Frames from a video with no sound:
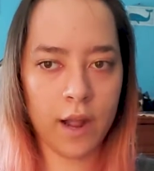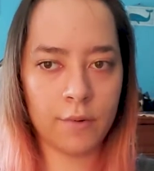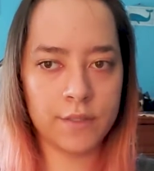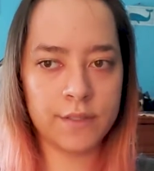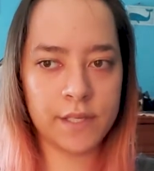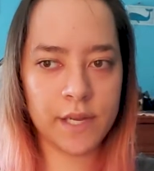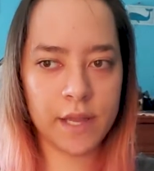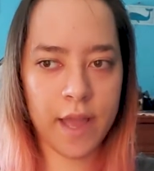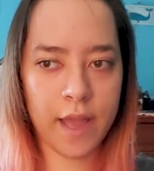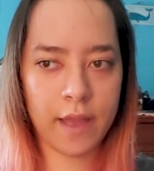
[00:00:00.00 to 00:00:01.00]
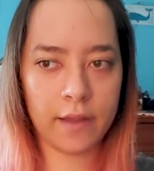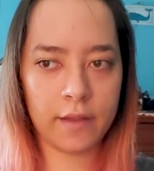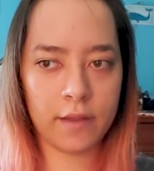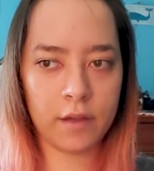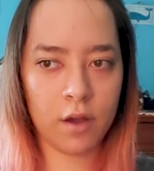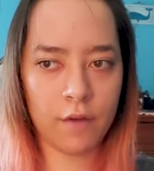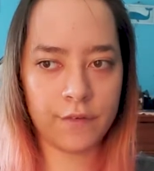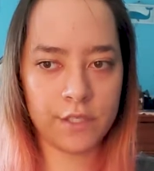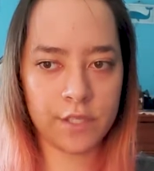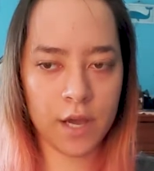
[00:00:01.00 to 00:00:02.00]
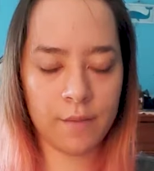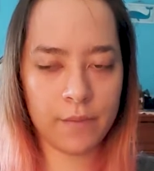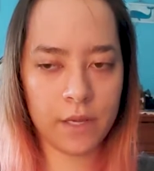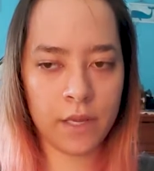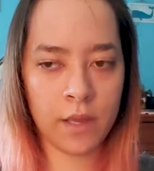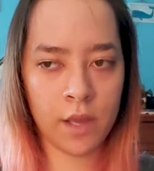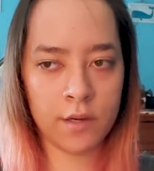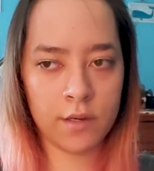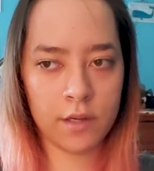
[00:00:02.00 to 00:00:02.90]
I was sitting at a coffee shop and